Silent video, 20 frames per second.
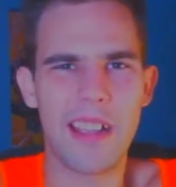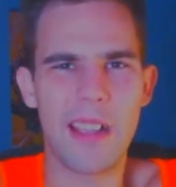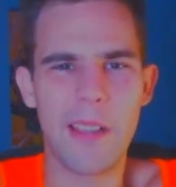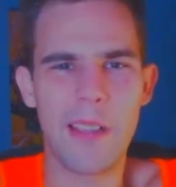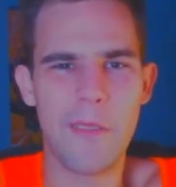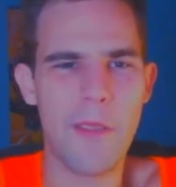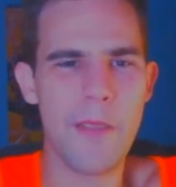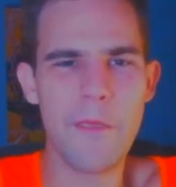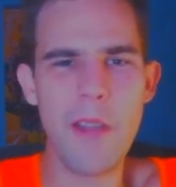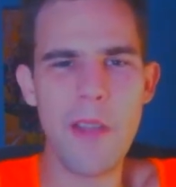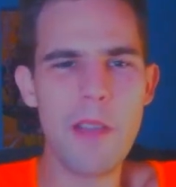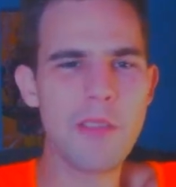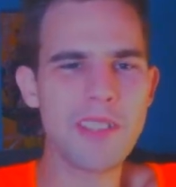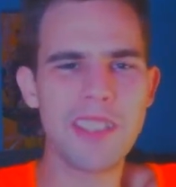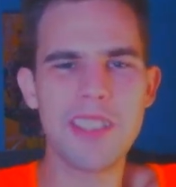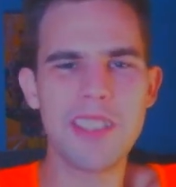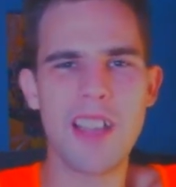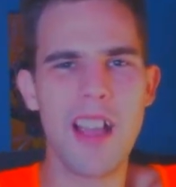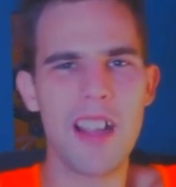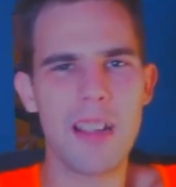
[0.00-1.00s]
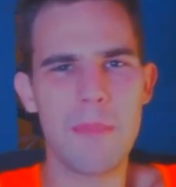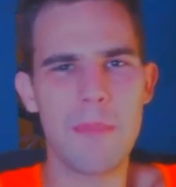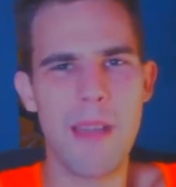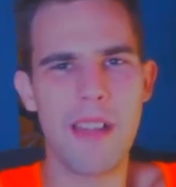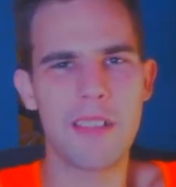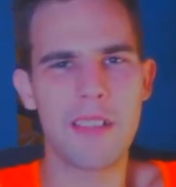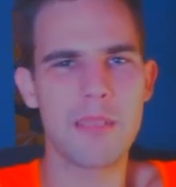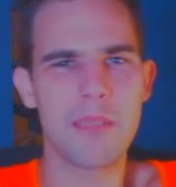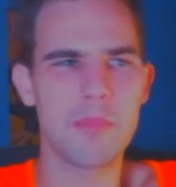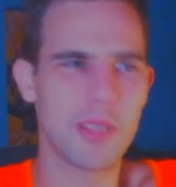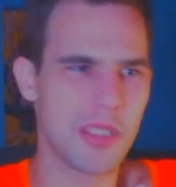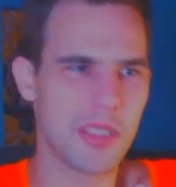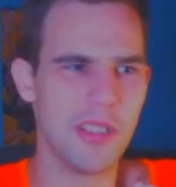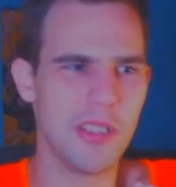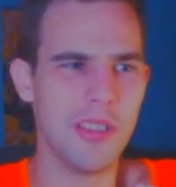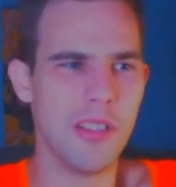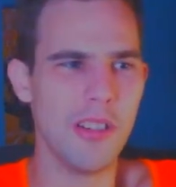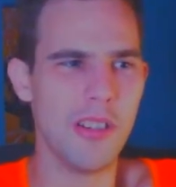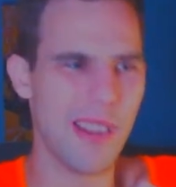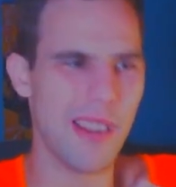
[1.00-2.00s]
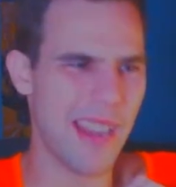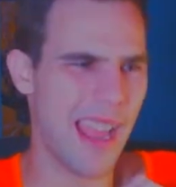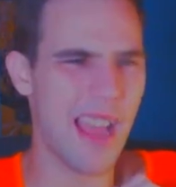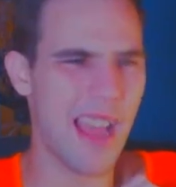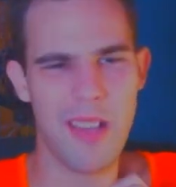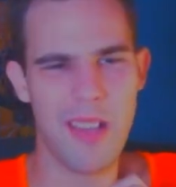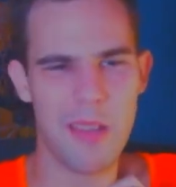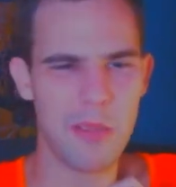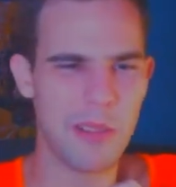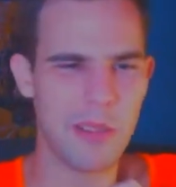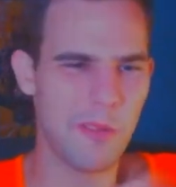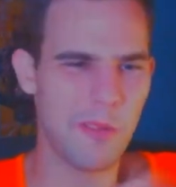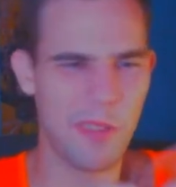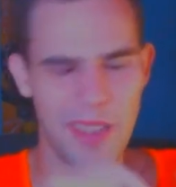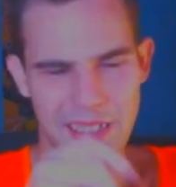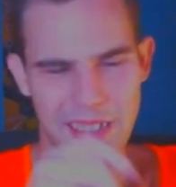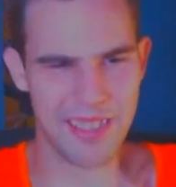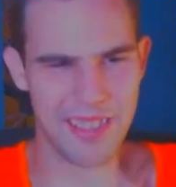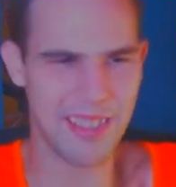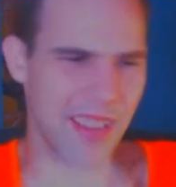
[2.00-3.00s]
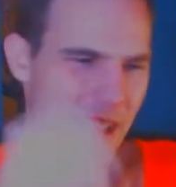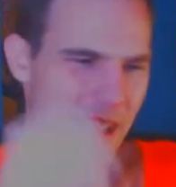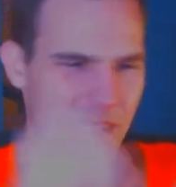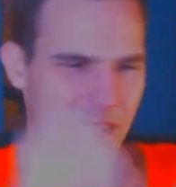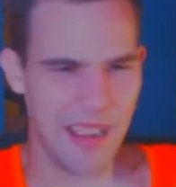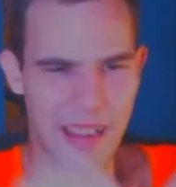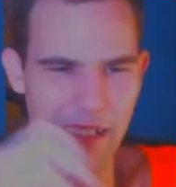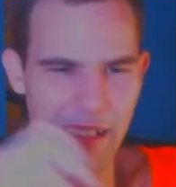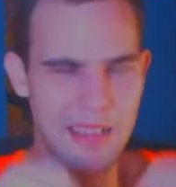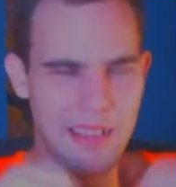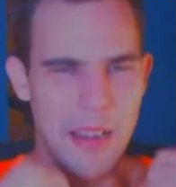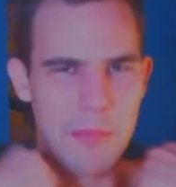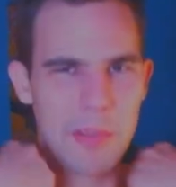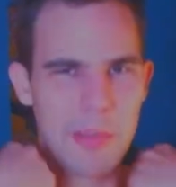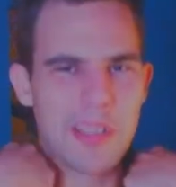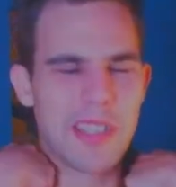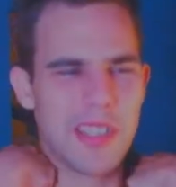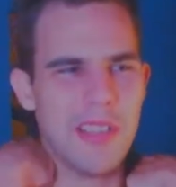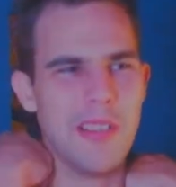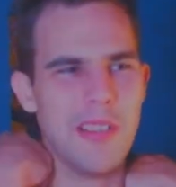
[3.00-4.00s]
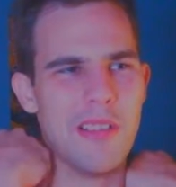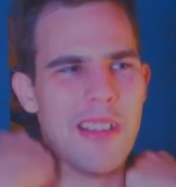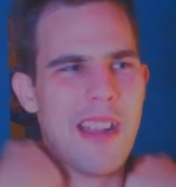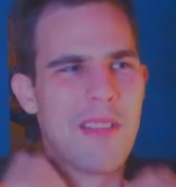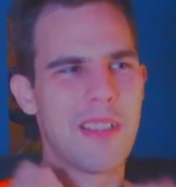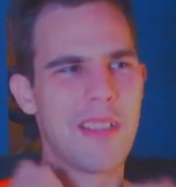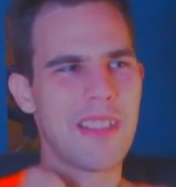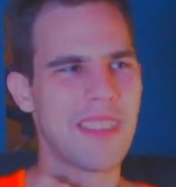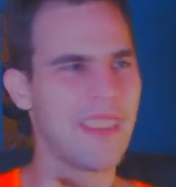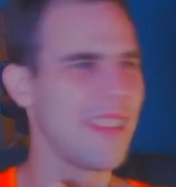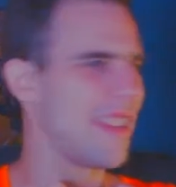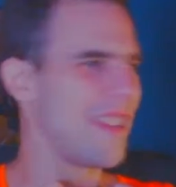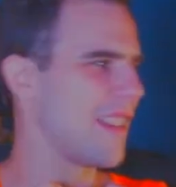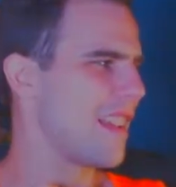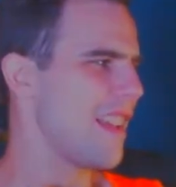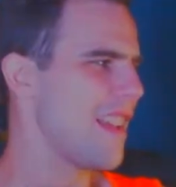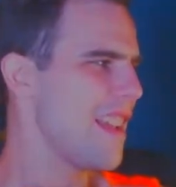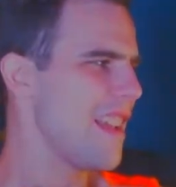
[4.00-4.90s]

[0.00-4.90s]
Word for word: If I was to talk about number two and how I would fix number two and everything,